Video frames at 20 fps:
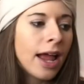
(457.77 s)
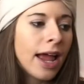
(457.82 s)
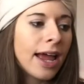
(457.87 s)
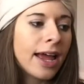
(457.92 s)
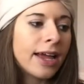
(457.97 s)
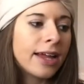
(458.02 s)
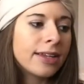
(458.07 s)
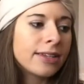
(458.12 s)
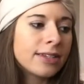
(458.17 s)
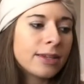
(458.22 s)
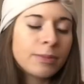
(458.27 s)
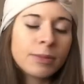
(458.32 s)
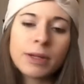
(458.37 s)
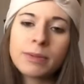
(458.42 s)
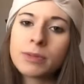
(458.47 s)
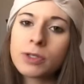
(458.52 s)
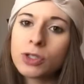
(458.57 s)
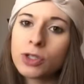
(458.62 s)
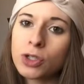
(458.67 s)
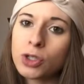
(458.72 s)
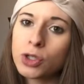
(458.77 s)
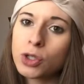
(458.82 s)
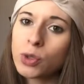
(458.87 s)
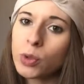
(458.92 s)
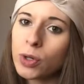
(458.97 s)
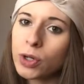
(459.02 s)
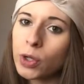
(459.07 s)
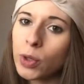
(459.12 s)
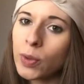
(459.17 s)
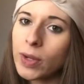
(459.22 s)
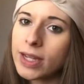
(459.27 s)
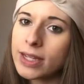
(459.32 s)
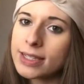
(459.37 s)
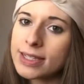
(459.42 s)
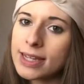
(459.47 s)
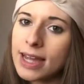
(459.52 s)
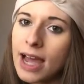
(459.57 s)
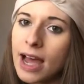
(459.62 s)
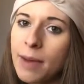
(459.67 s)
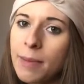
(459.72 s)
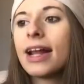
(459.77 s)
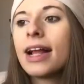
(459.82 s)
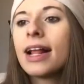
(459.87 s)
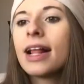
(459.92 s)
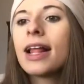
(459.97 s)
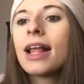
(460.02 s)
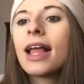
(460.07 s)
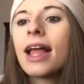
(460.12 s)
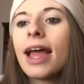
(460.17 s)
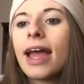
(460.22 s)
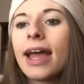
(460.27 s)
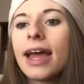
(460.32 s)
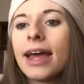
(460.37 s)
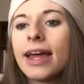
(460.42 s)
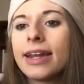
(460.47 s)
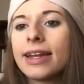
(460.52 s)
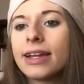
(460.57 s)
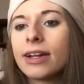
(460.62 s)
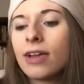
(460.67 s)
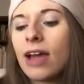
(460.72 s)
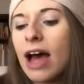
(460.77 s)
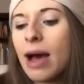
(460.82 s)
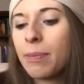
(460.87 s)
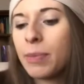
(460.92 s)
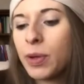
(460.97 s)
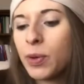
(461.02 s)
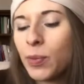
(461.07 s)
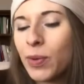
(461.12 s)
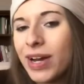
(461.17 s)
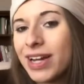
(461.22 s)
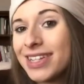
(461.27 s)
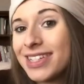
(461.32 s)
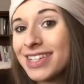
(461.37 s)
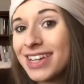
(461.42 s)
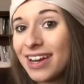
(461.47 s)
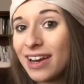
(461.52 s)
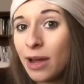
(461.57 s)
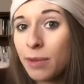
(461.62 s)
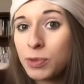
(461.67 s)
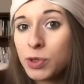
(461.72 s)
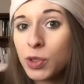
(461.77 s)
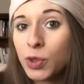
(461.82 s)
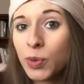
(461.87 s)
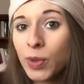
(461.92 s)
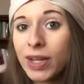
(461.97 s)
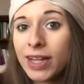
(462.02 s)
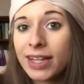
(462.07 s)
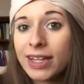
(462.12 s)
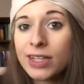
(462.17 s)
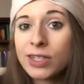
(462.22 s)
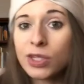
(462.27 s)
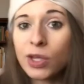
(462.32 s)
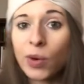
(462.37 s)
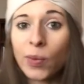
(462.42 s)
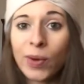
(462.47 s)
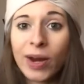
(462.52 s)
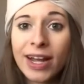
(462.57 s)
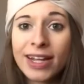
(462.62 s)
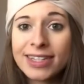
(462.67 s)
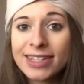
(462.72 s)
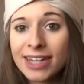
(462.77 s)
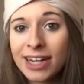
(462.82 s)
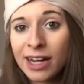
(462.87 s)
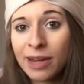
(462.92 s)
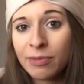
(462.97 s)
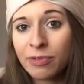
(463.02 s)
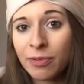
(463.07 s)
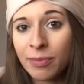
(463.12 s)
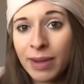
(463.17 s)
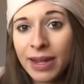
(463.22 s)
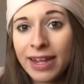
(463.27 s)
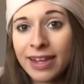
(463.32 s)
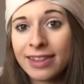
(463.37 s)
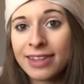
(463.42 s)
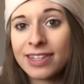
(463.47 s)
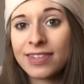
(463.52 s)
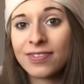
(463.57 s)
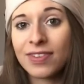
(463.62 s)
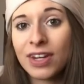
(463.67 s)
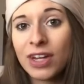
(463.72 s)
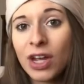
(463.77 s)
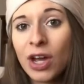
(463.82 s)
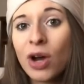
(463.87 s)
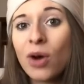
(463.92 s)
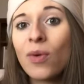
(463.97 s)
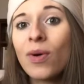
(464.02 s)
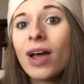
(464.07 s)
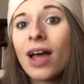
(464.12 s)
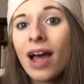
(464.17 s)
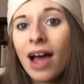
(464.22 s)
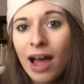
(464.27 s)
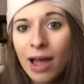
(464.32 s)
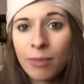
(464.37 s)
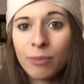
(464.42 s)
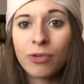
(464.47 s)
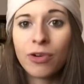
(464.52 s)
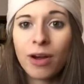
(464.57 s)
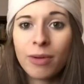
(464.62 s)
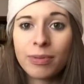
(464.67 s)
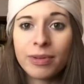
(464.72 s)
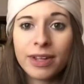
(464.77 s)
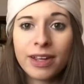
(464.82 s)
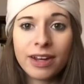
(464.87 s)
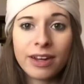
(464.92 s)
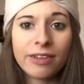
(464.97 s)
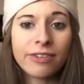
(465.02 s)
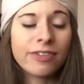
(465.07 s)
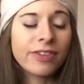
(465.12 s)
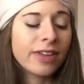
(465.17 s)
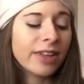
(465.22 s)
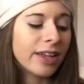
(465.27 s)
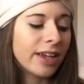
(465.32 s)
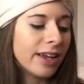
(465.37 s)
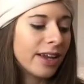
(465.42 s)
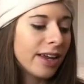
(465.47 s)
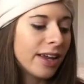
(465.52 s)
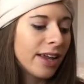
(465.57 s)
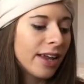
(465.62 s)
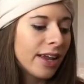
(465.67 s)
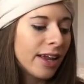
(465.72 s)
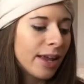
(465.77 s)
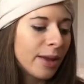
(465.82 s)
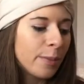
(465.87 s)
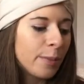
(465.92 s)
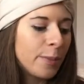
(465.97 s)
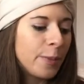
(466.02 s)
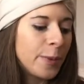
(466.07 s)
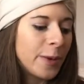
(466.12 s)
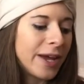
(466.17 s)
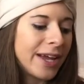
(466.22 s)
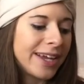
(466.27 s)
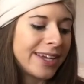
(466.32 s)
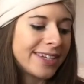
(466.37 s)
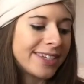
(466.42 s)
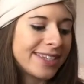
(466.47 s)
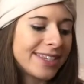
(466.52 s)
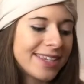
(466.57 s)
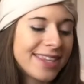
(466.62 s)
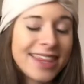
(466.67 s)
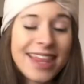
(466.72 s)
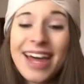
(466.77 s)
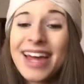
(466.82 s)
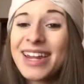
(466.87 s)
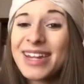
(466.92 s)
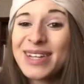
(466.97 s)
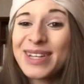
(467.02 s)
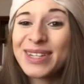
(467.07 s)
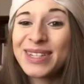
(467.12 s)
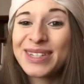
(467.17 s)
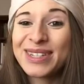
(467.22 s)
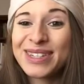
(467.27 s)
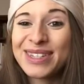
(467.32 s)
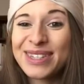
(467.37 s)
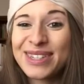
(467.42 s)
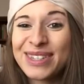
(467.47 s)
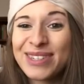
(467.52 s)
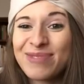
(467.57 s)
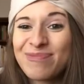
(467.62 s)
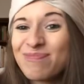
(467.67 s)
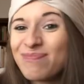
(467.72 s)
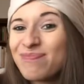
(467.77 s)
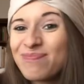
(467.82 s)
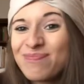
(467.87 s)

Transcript: And sometimes it's a short, quick stab. And it'll happen when I stand up too quickly. So when I stand up from making this video, I'm probably gonna feel it. But that is